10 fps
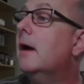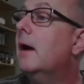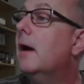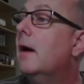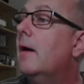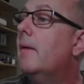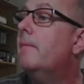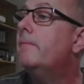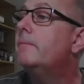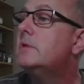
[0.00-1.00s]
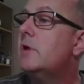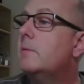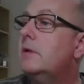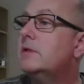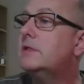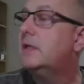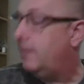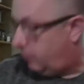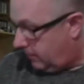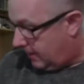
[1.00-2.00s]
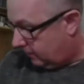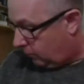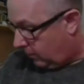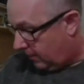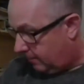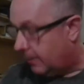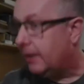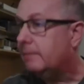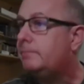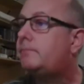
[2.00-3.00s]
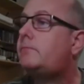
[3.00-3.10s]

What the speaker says: So I'm going to skip around quite a bit.